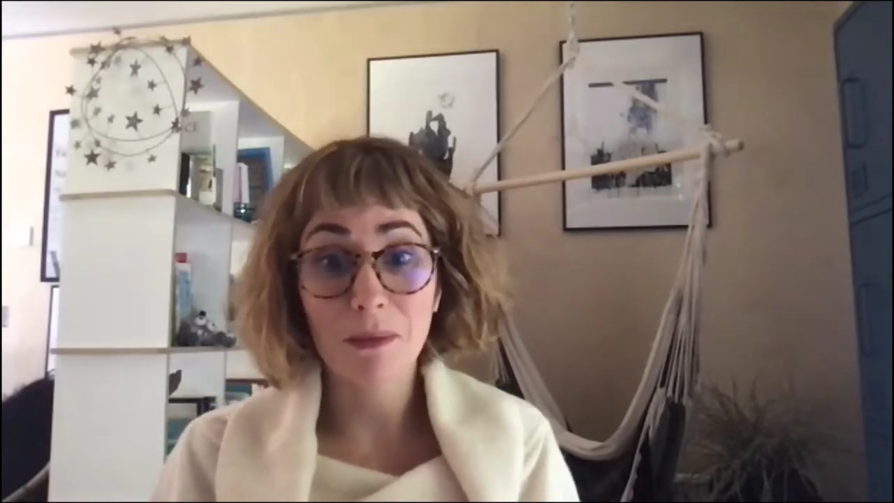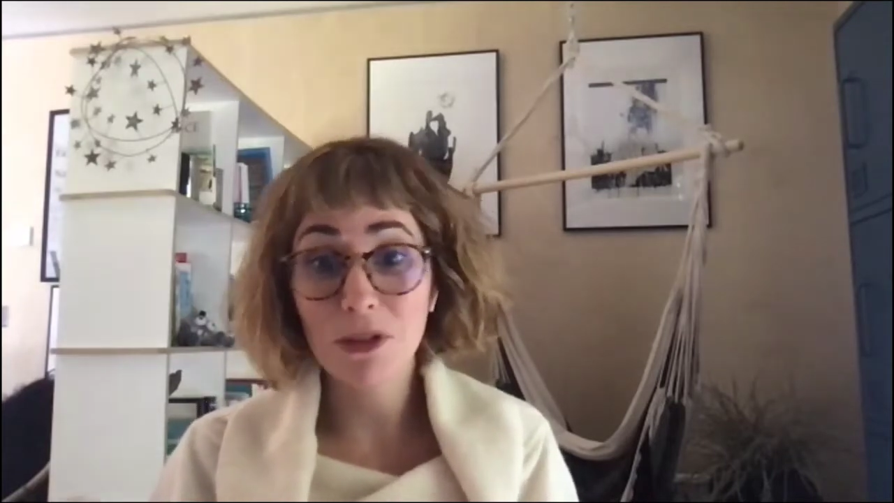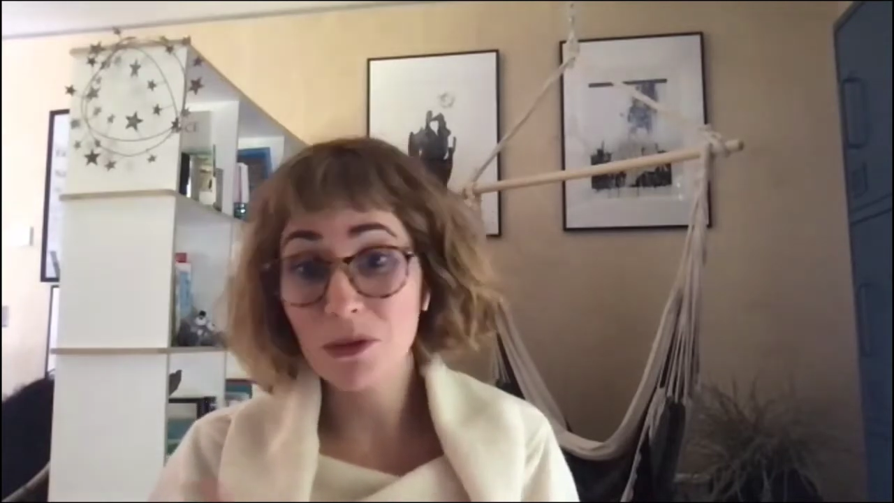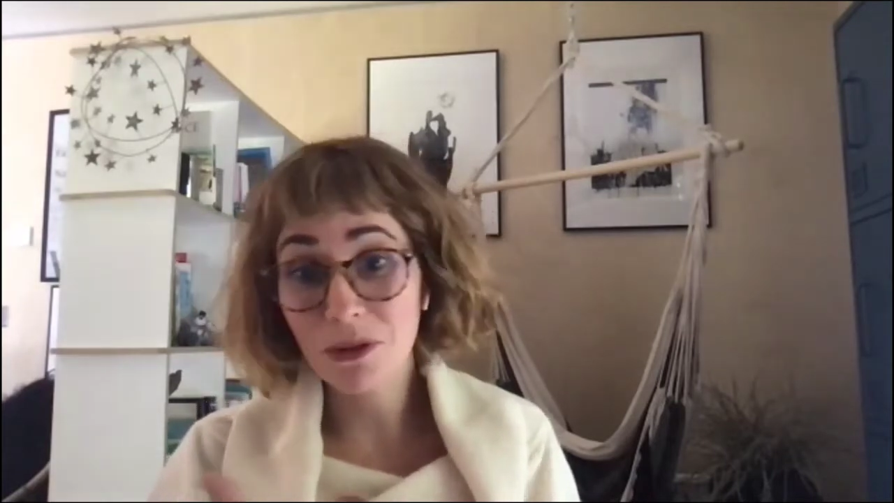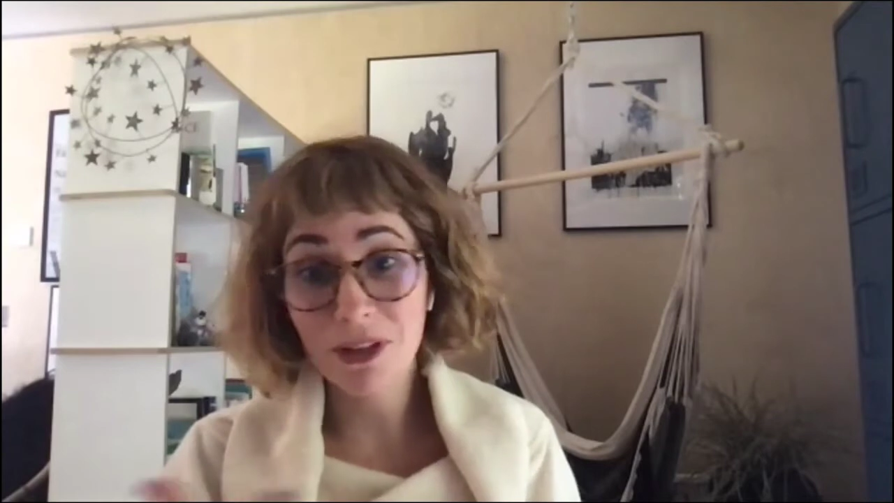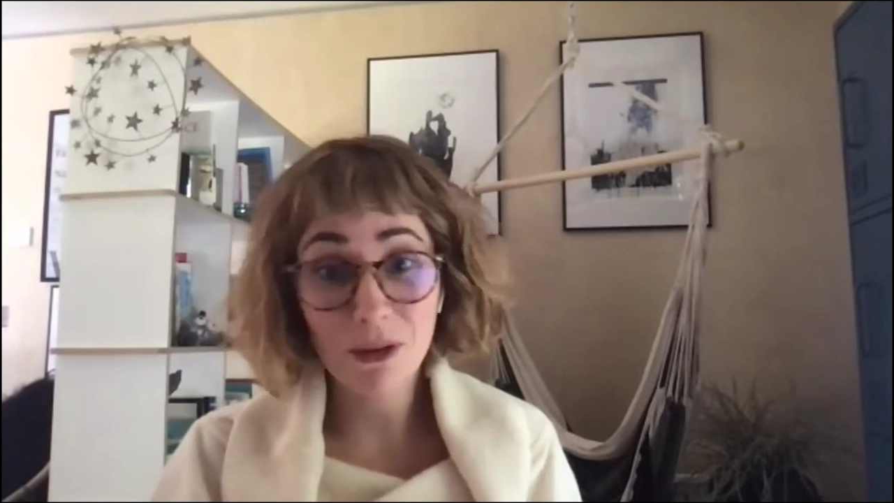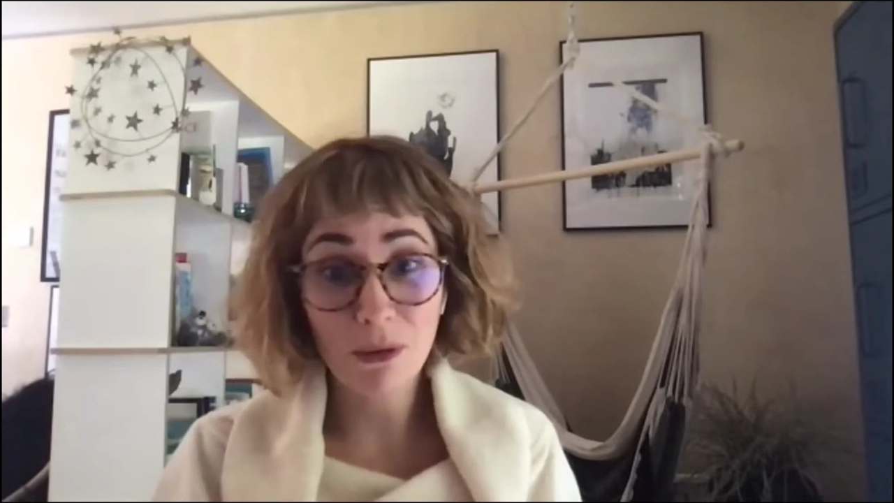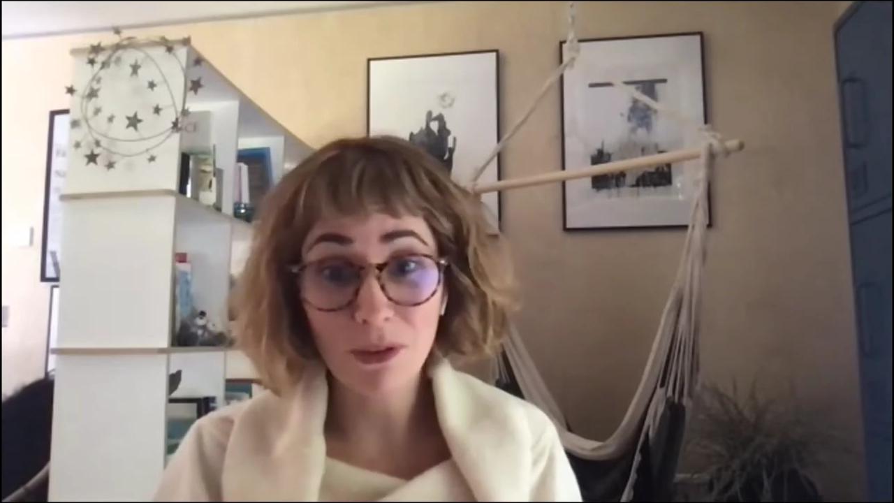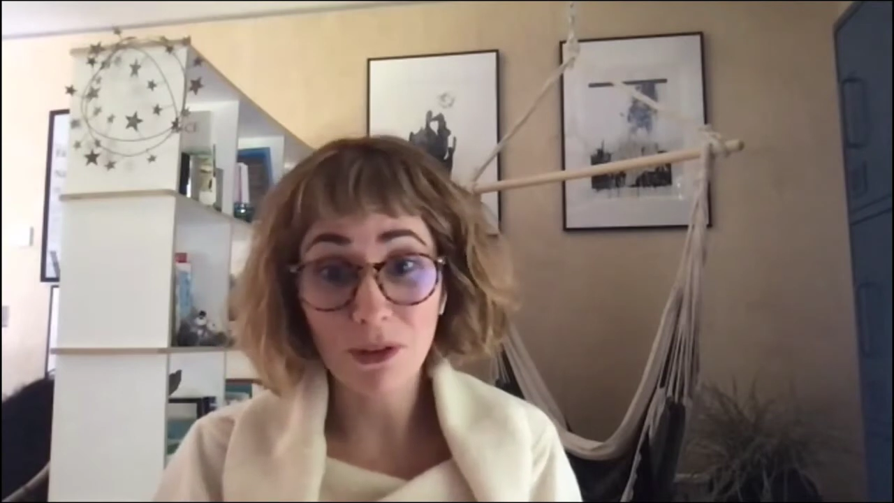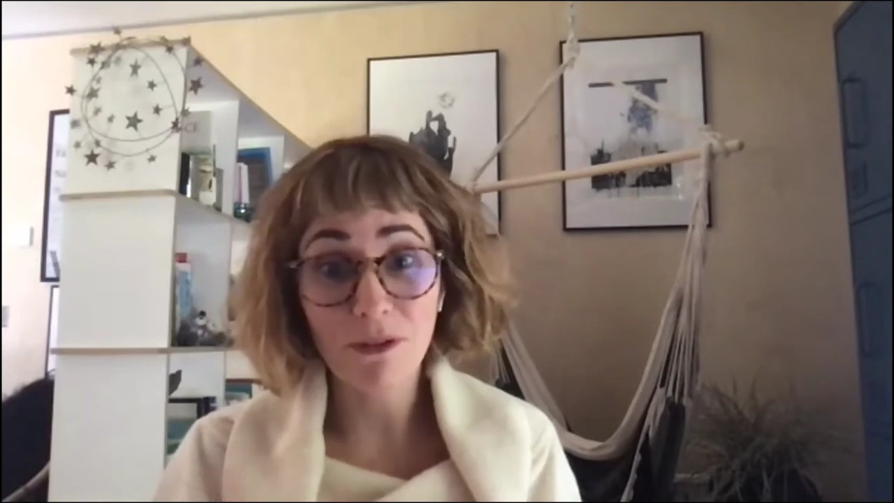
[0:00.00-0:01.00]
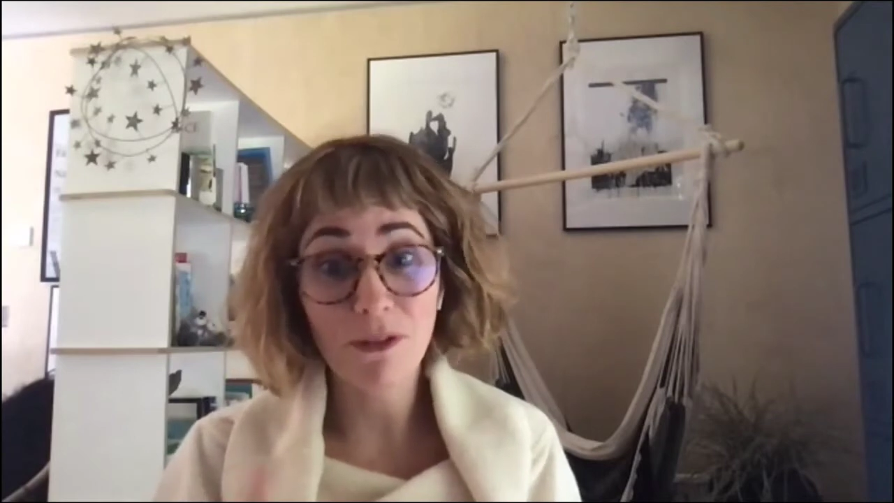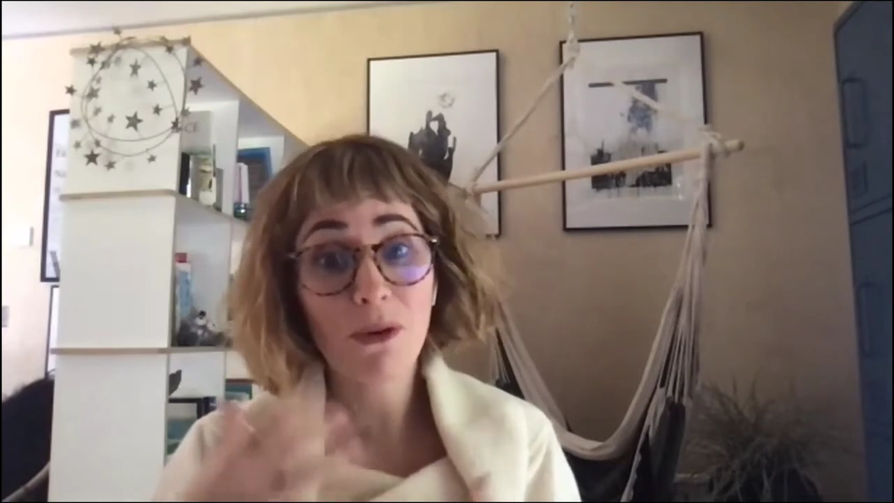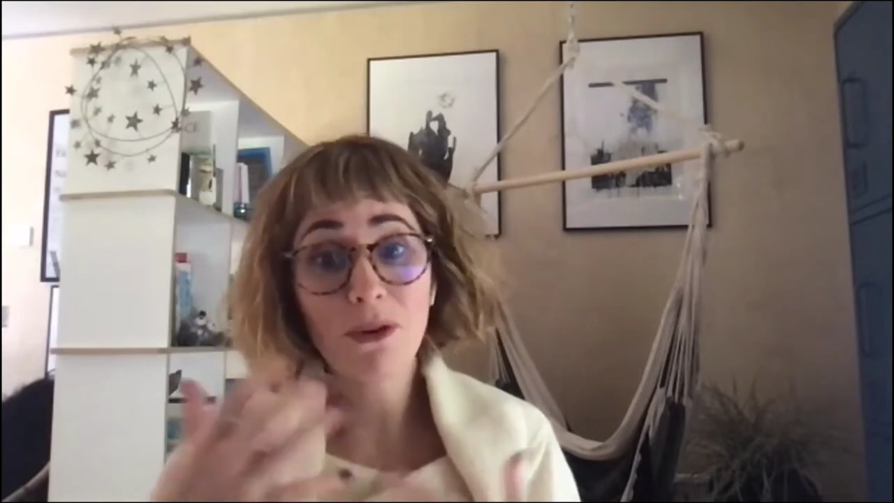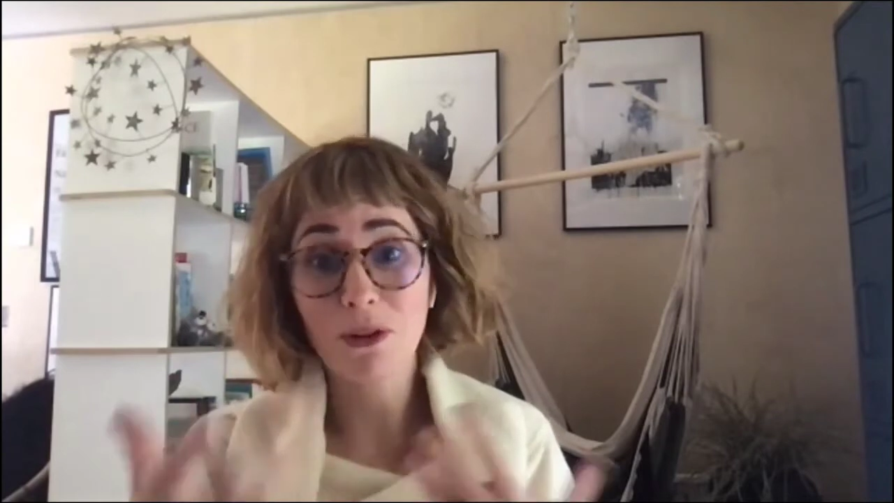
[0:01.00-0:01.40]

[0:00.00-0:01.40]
story over the phone